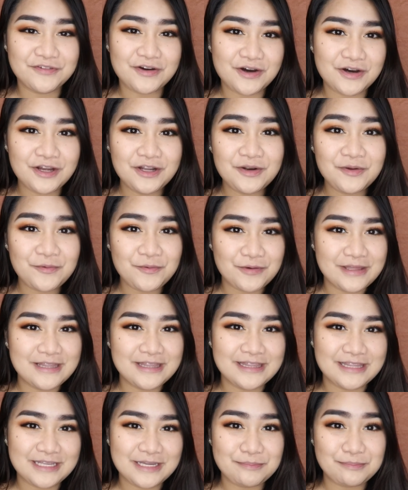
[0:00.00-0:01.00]
on with
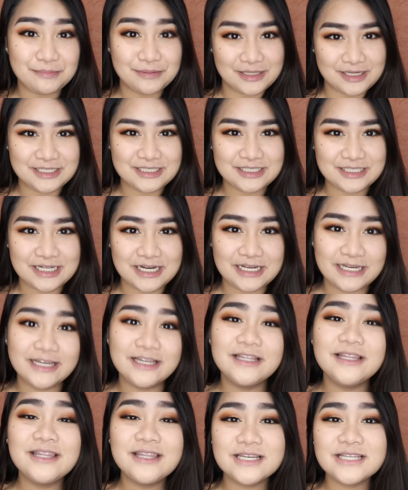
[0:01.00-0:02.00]
the blush.
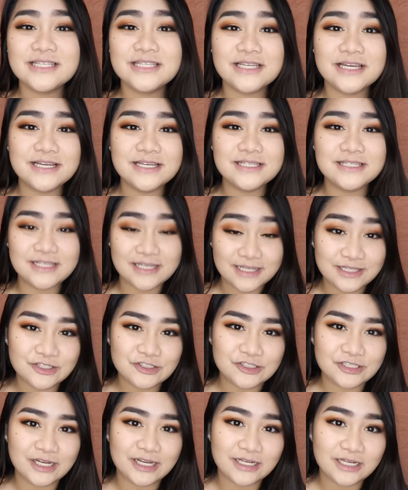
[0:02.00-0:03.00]
Again, this is in the
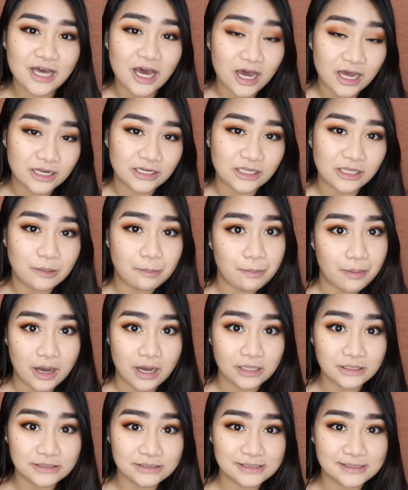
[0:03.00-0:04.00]
shade Honey
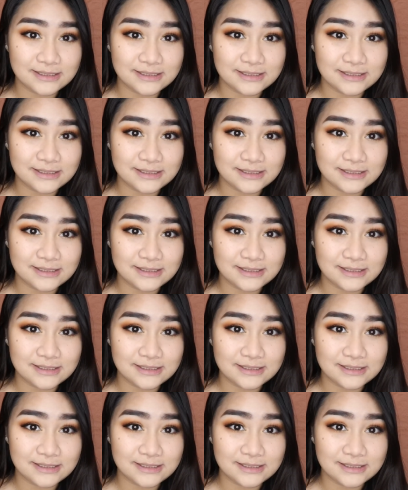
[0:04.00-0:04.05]
Pot.